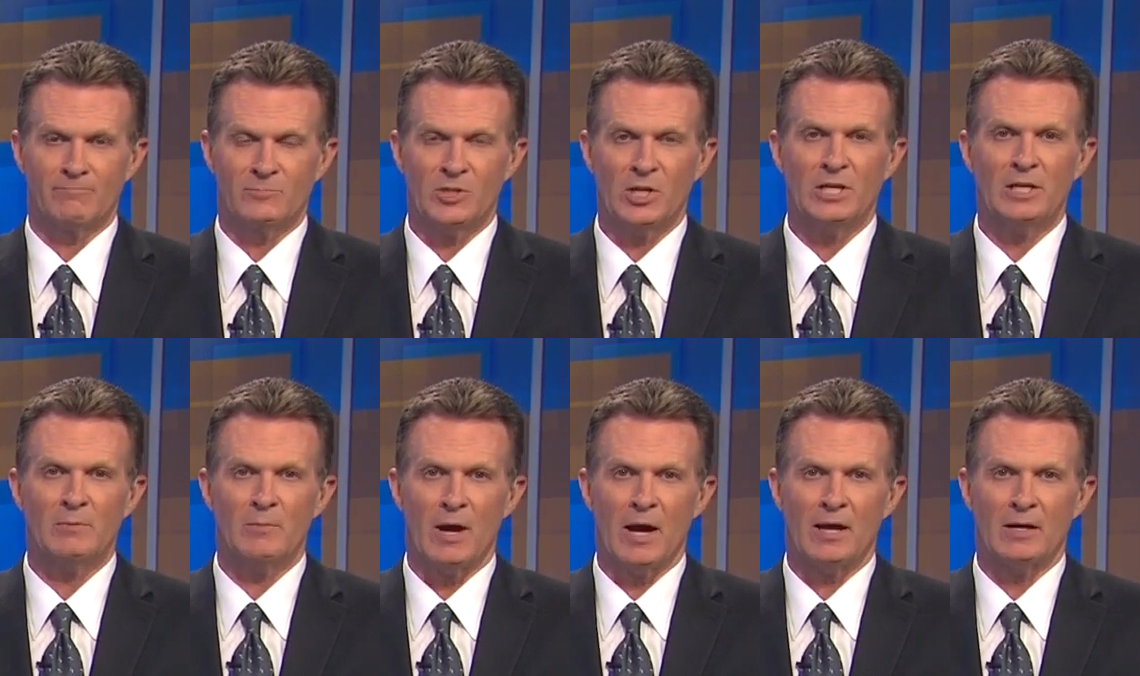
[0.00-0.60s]

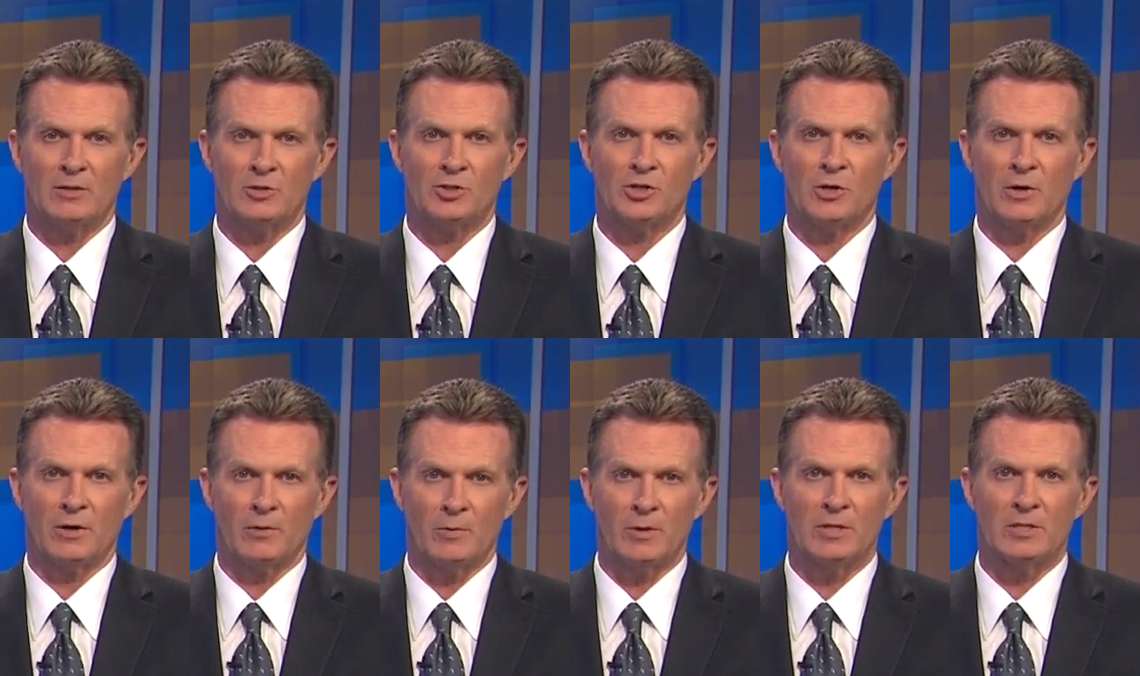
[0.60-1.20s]
J.D. Miles
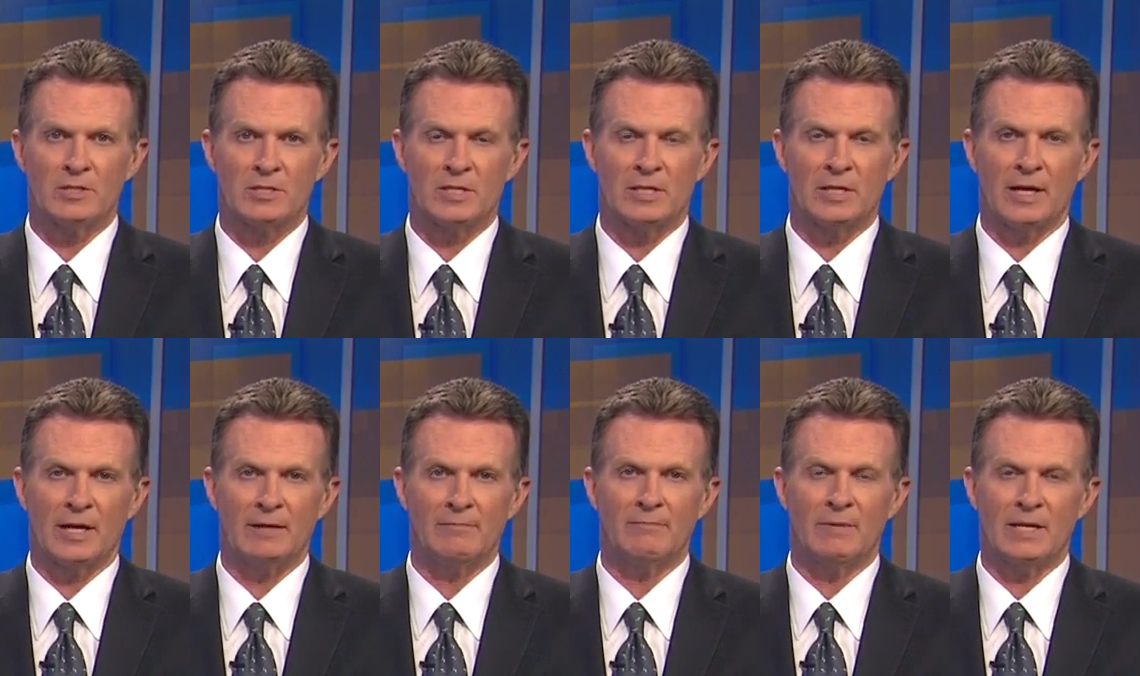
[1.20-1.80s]
sharing with us
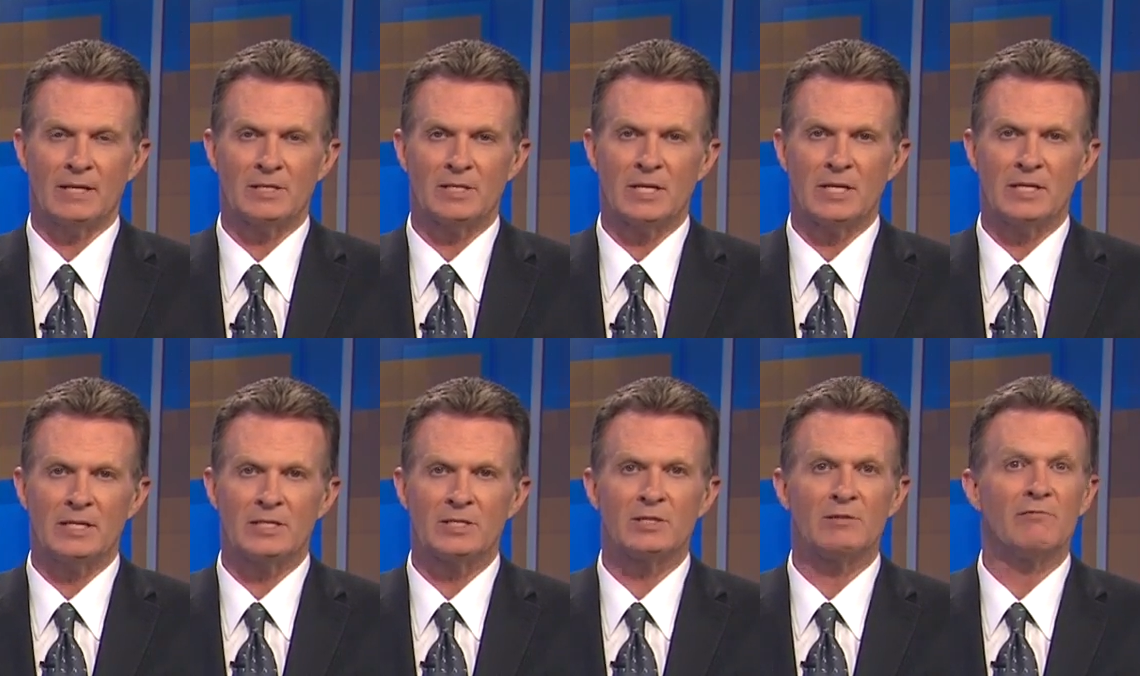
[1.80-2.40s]
tonight as
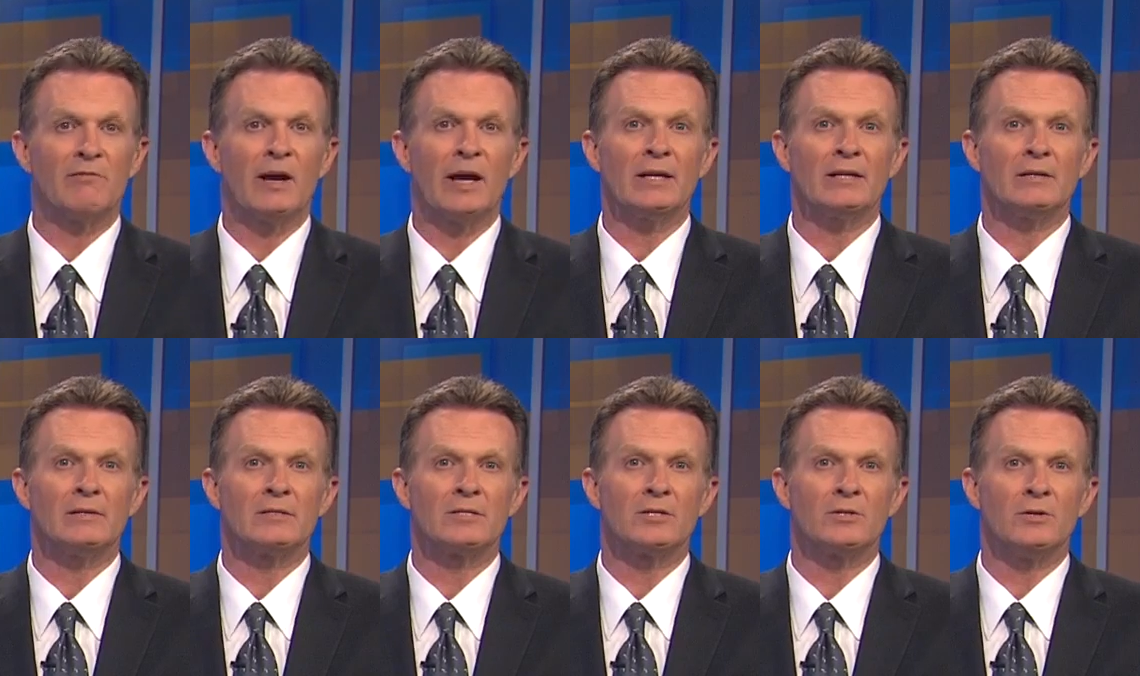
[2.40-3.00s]
he is
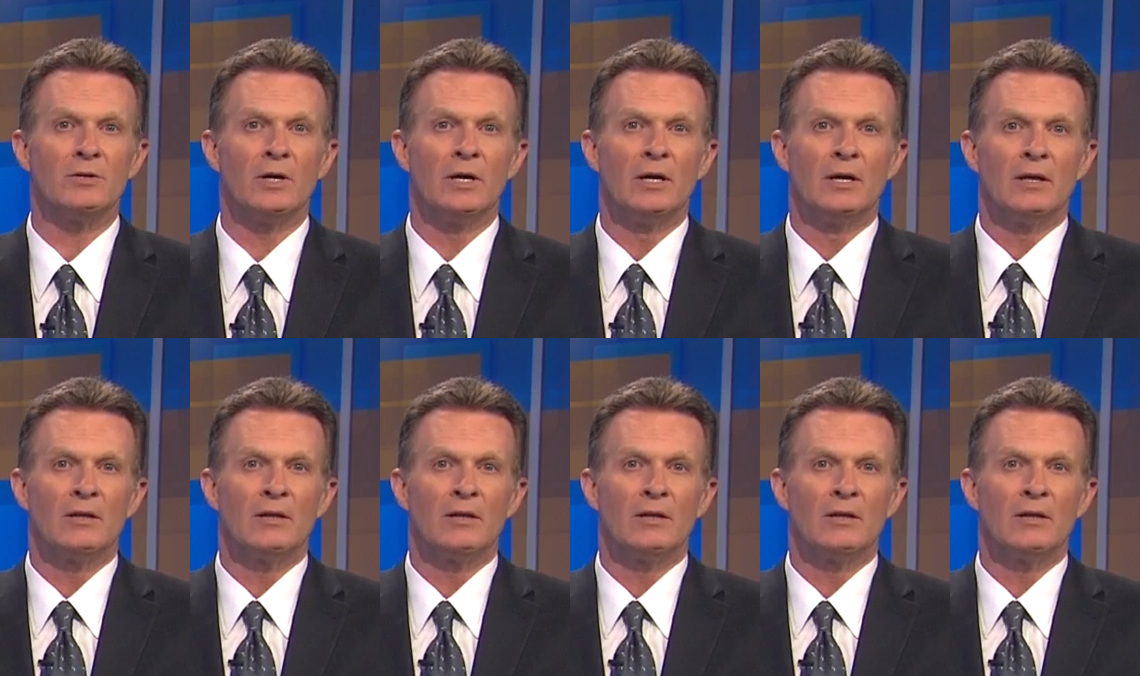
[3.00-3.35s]
invited to